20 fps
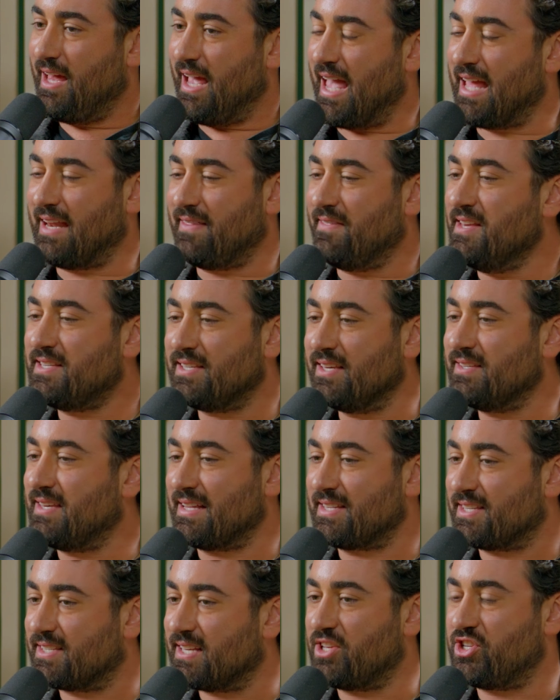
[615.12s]
And this is
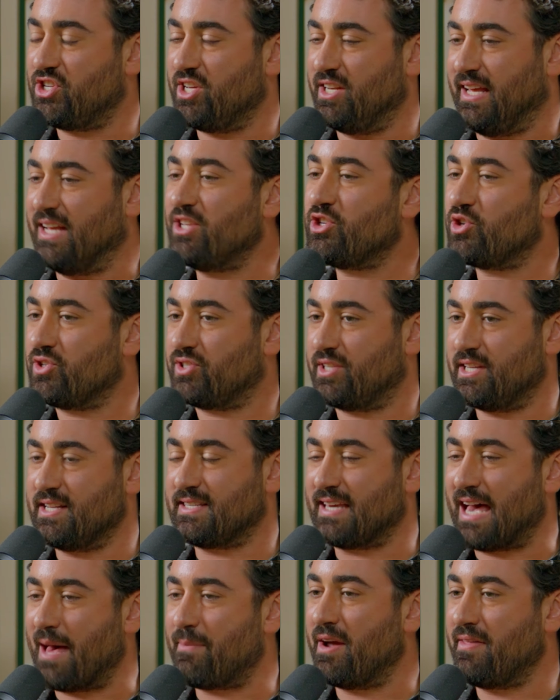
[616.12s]
at such an interesting
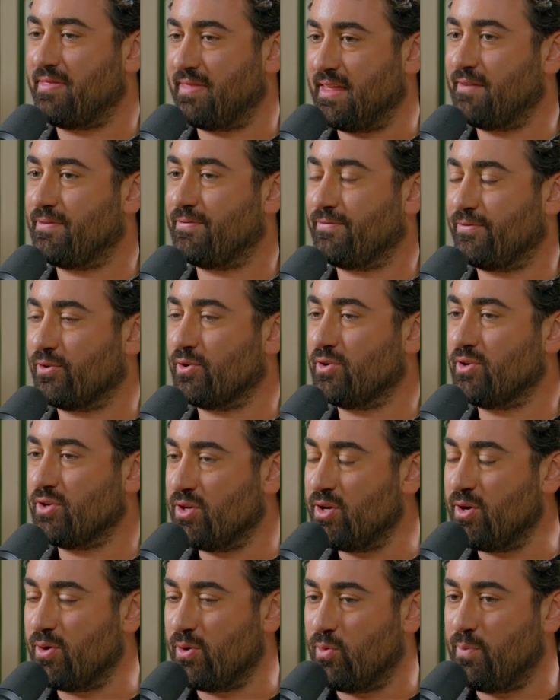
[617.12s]
time, I think, for
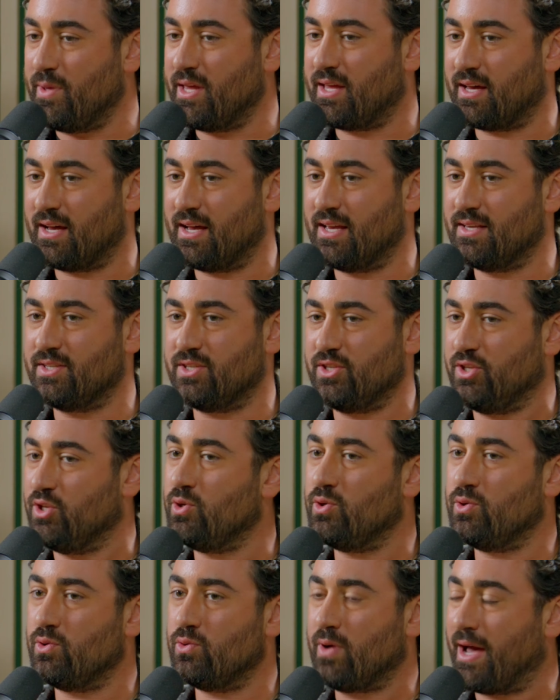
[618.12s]
you because
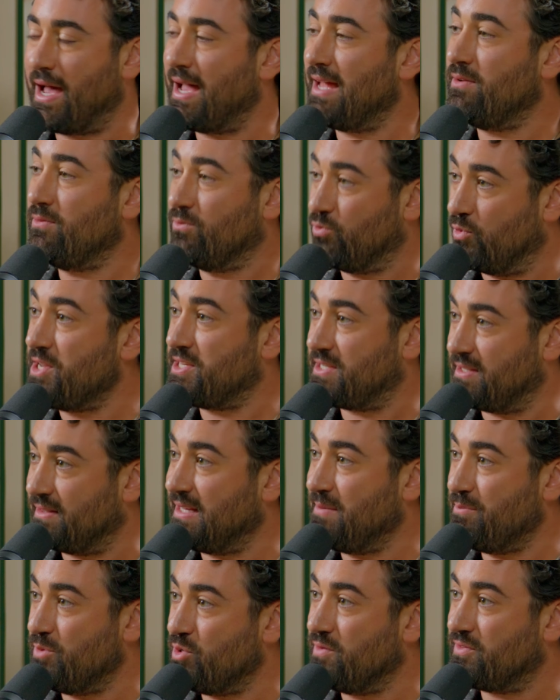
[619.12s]
you had
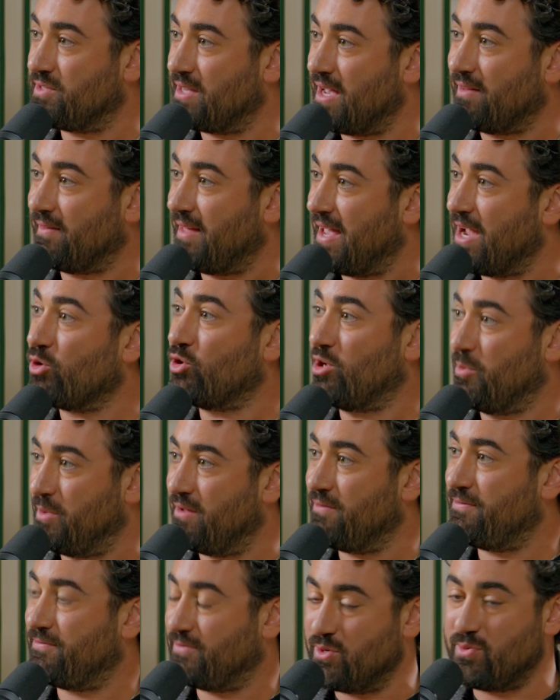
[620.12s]
recently moved to LA, or it had been
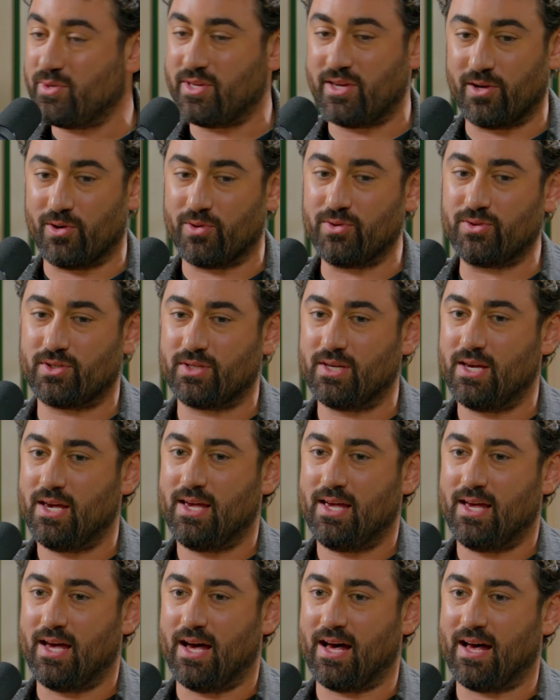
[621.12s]
a few years.
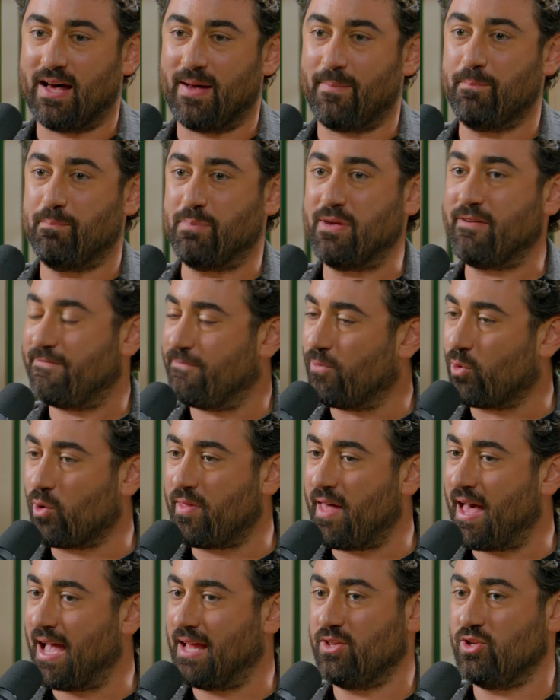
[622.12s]
Before
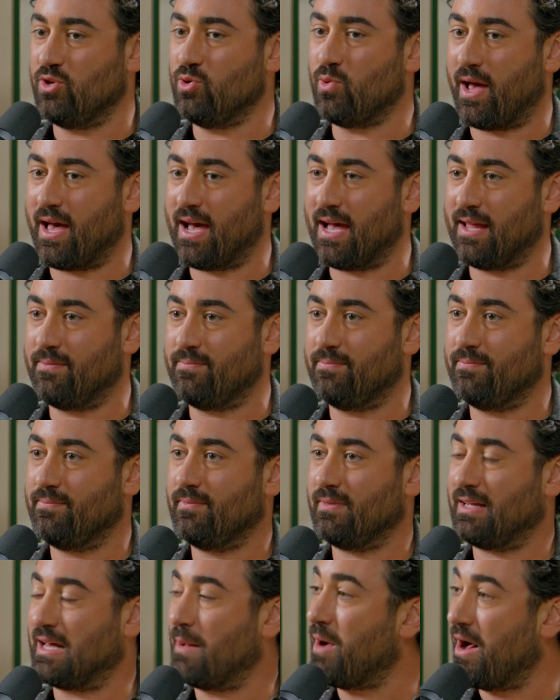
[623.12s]
that, you had
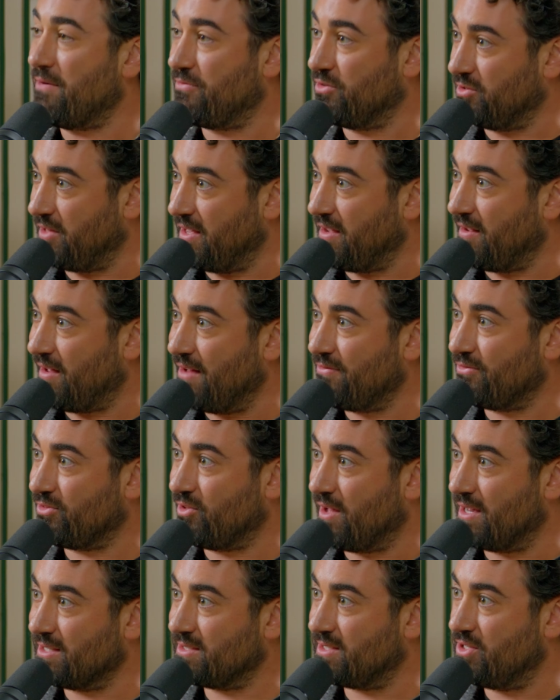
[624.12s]
come off a layoff,
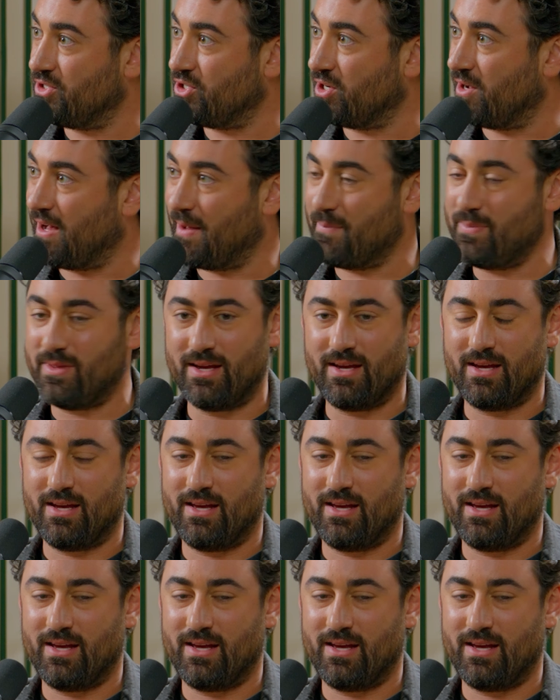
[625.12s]
lost a job.